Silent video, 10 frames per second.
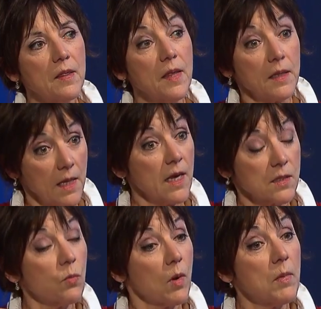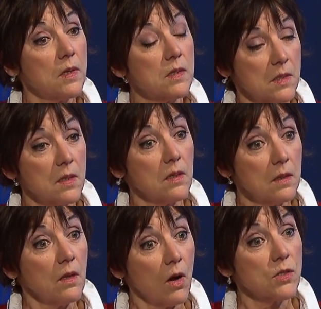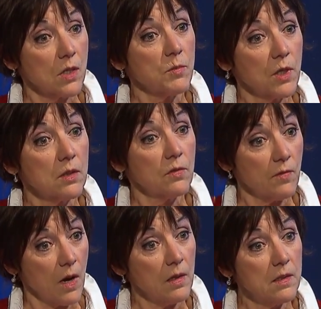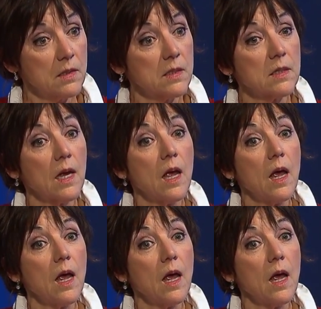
that, yes, women still are subject to violence